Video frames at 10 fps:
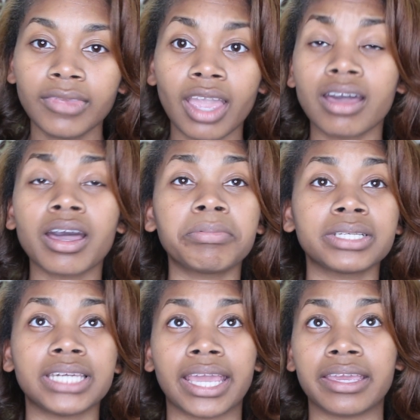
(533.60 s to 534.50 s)
a couple
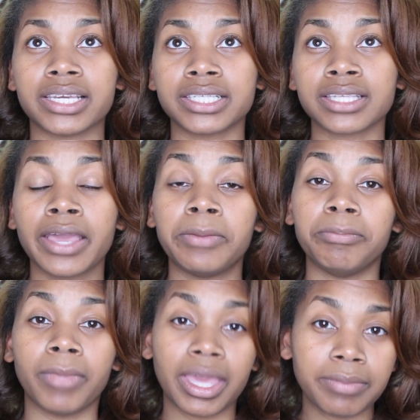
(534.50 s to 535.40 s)
of days.
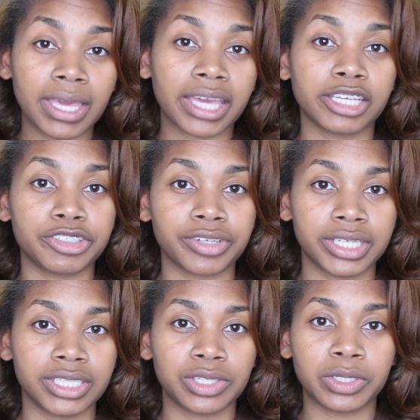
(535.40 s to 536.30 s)
Maybe I can
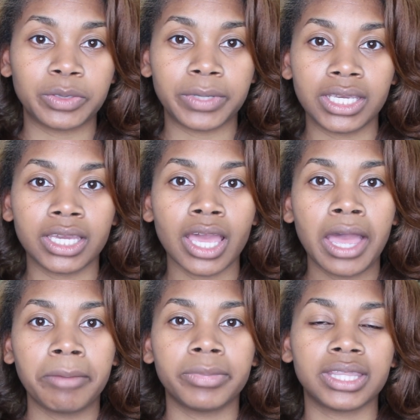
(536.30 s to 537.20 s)
stretch it to a week,
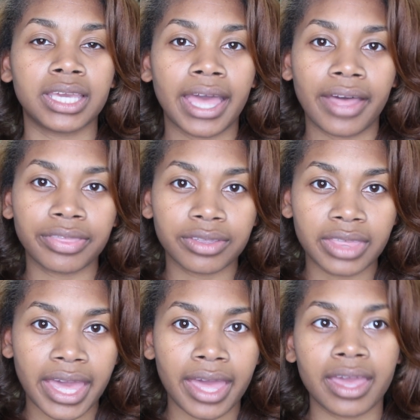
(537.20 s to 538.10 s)
but then after
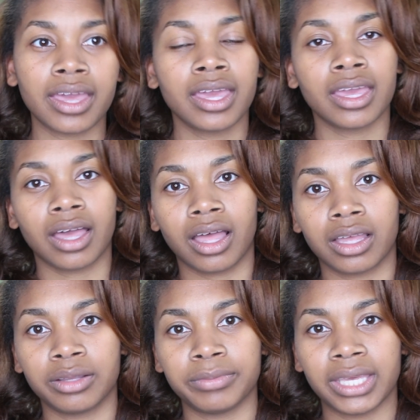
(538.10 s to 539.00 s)
that,
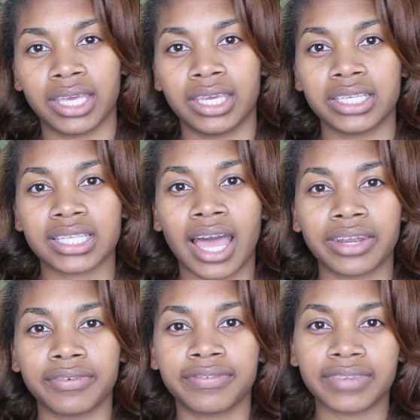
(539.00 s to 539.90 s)
it gets
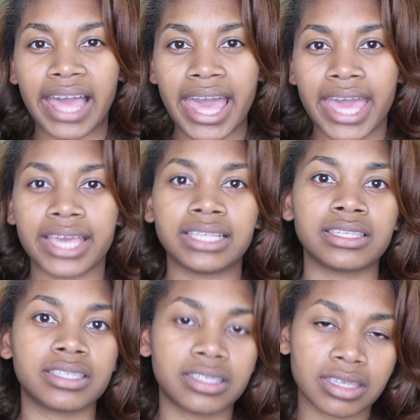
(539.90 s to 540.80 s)
kind of flat and
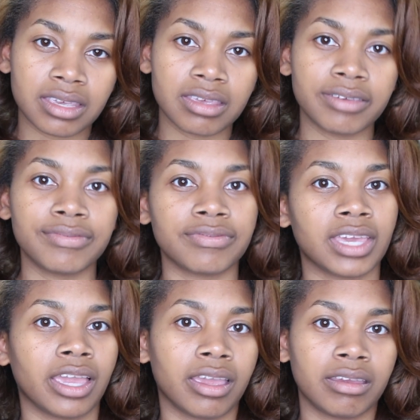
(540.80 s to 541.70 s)
stiff,
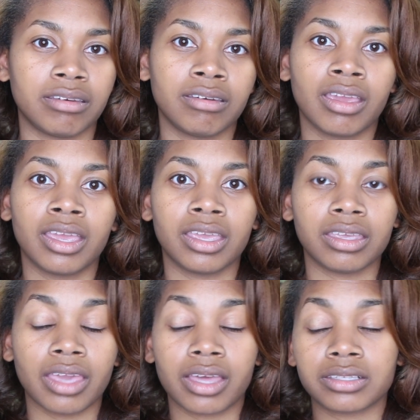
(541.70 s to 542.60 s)
and
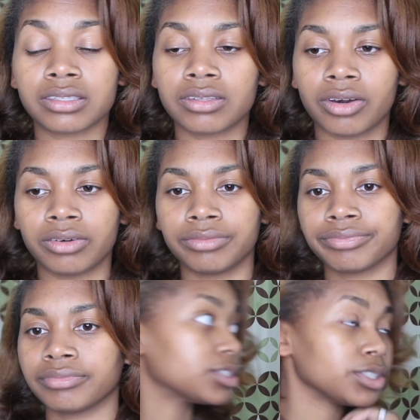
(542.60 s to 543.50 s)
yeah, so,
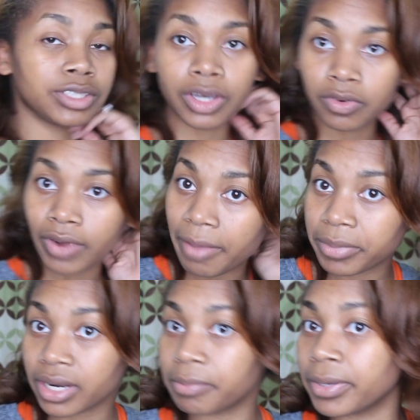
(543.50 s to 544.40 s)
you know,
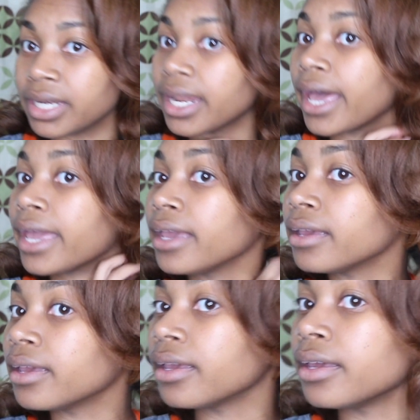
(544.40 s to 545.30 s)
wrap it up at night
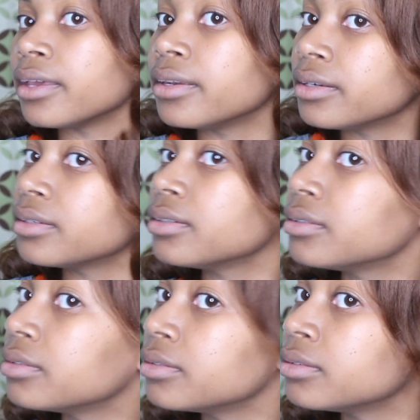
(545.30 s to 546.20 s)
and
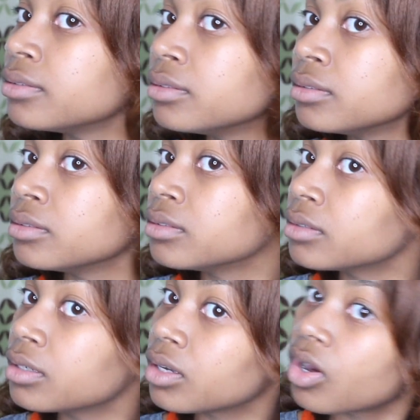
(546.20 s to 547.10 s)

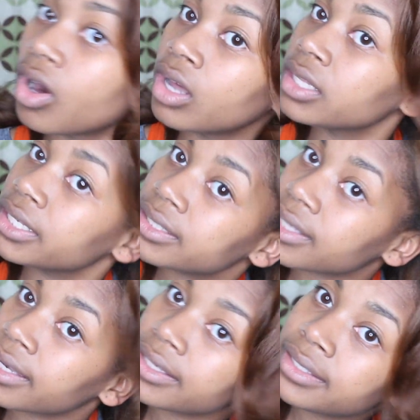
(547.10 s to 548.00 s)
call it
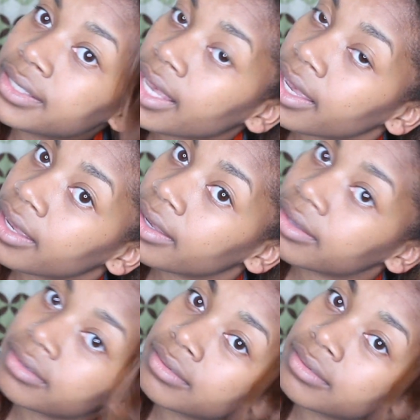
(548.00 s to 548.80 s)
a day.